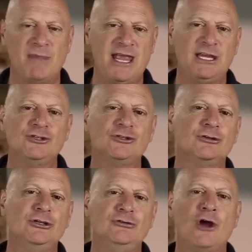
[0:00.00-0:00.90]
making
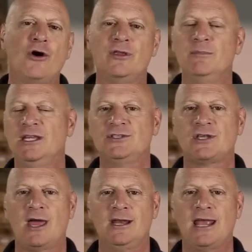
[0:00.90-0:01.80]
sure you know them
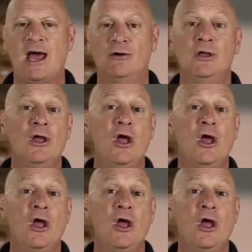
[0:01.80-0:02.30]
inside and out,